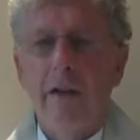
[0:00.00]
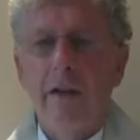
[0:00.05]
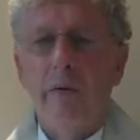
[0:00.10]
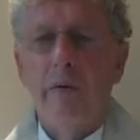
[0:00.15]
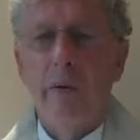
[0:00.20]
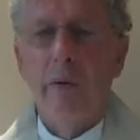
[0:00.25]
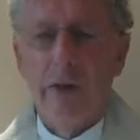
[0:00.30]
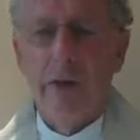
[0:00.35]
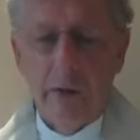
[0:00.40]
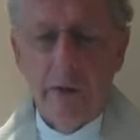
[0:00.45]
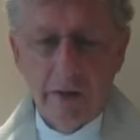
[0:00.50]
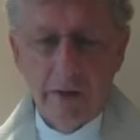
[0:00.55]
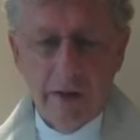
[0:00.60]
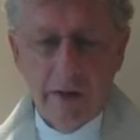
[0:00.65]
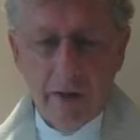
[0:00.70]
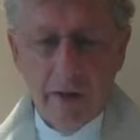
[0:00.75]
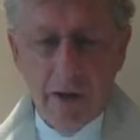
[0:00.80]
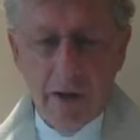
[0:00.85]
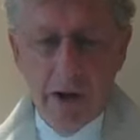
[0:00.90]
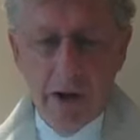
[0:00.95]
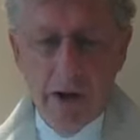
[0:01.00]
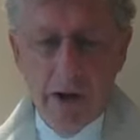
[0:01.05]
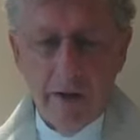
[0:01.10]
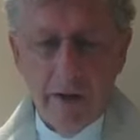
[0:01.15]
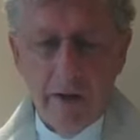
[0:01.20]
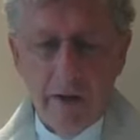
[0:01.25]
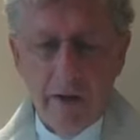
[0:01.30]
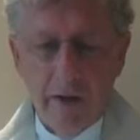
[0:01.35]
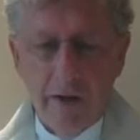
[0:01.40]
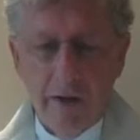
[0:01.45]
We trust in God.
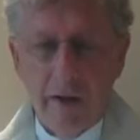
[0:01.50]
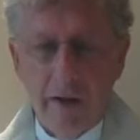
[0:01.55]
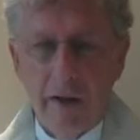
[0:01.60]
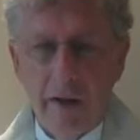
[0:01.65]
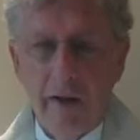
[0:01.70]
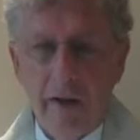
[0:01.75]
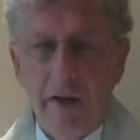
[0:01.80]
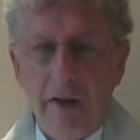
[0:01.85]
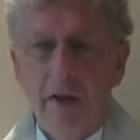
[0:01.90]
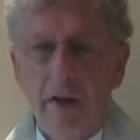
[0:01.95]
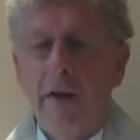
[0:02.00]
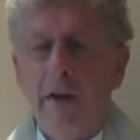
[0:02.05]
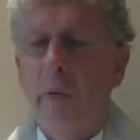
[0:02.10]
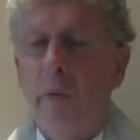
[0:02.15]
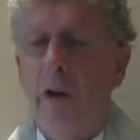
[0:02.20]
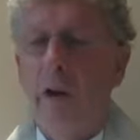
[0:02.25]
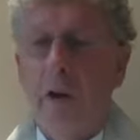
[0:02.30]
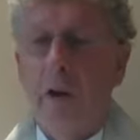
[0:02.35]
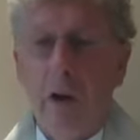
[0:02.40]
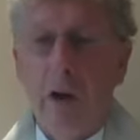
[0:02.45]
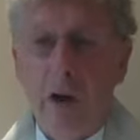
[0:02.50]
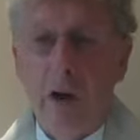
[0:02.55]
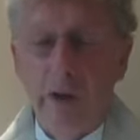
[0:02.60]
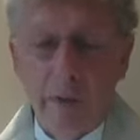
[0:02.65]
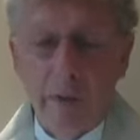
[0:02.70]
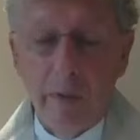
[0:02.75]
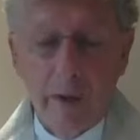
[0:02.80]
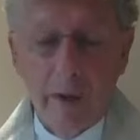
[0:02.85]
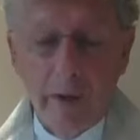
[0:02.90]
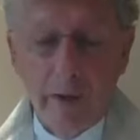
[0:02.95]
We are called to
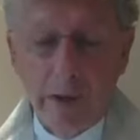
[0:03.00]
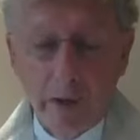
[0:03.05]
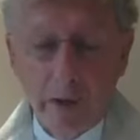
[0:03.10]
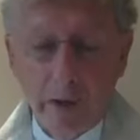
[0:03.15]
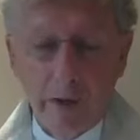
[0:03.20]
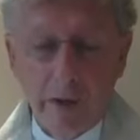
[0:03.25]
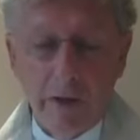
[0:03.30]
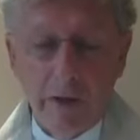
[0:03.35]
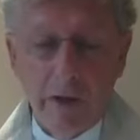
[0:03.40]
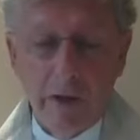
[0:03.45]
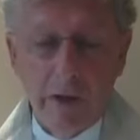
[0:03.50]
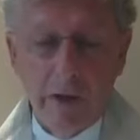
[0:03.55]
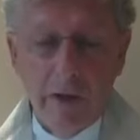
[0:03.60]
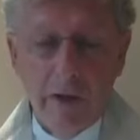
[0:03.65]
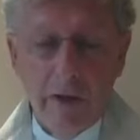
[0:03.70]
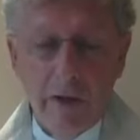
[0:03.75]
be the church,